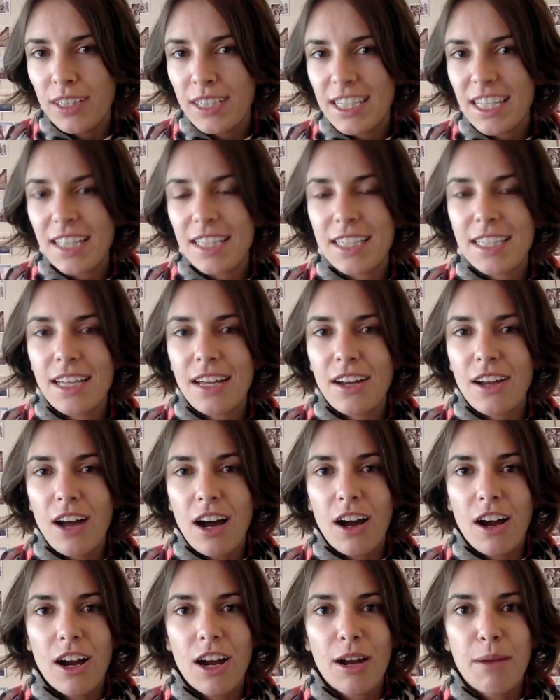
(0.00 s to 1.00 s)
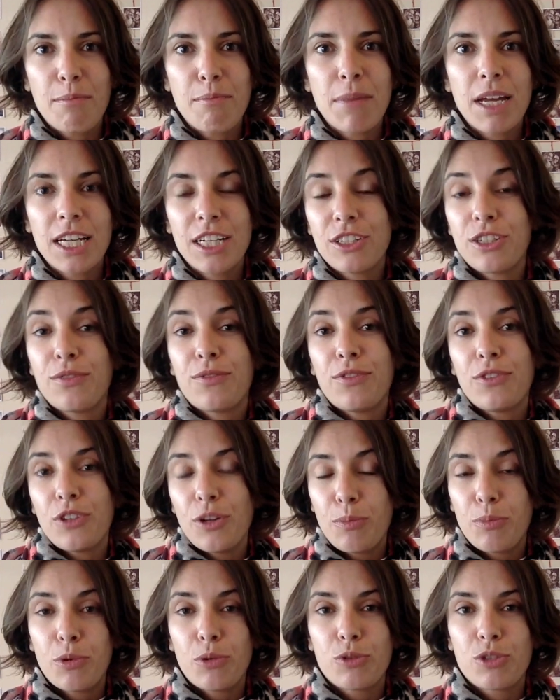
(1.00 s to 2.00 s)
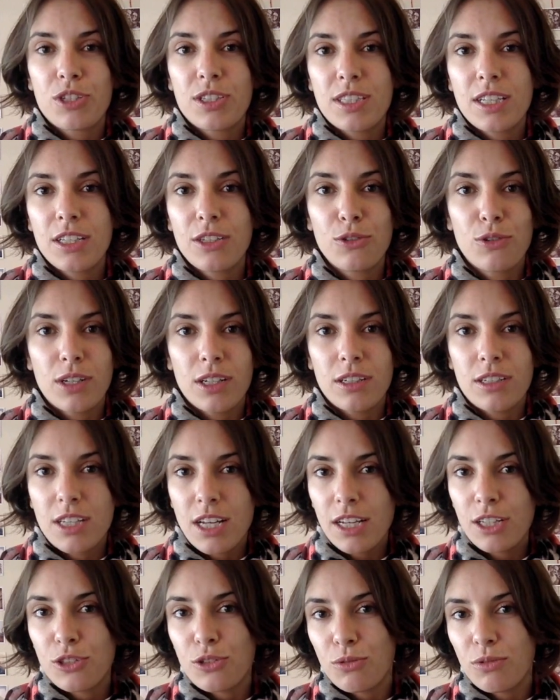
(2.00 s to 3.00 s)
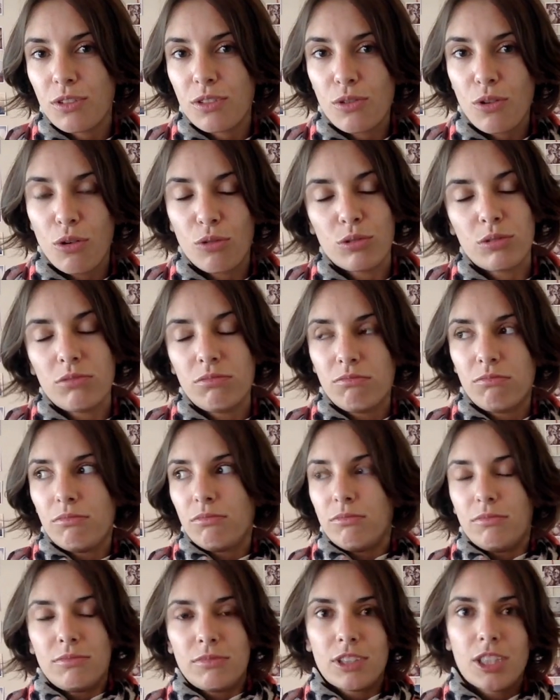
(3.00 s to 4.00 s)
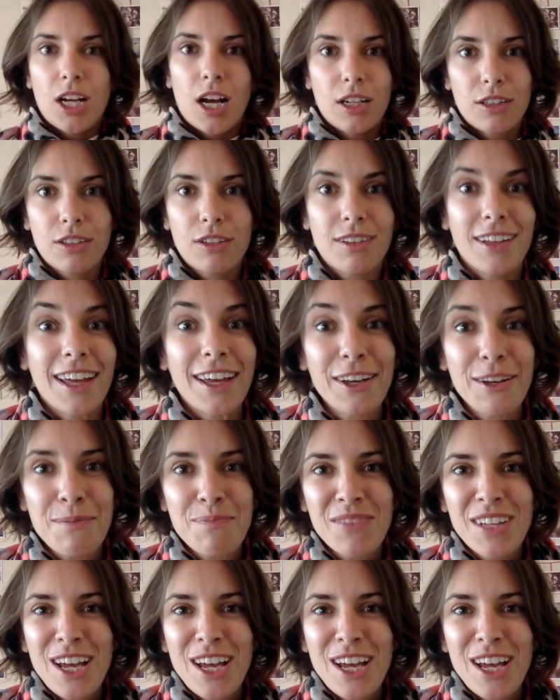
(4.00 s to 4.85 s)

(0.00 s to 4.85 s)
since there are many different approaches that you can take to this whole card thing.